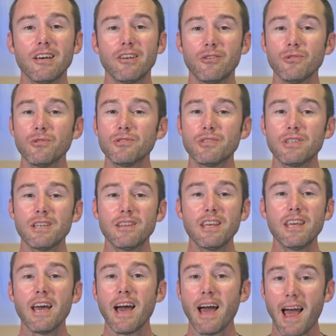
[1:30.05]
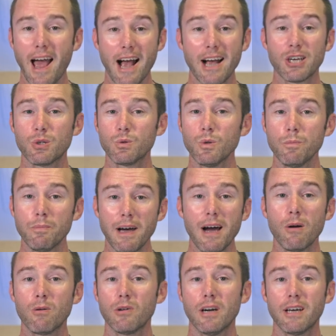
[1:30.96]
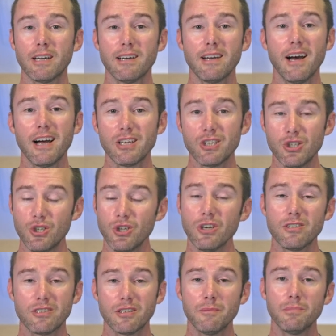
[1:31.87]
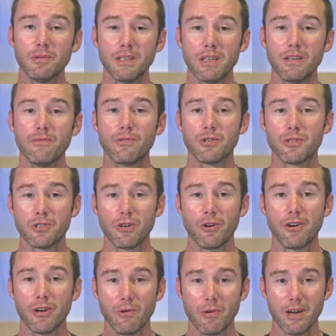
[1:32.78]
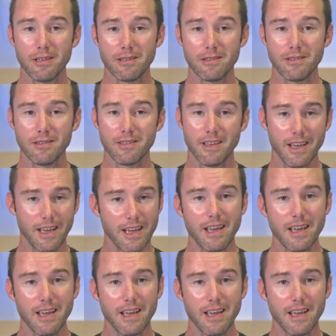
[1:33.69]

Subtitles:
you'll see the actual power audit I just completed for Starry Horizons.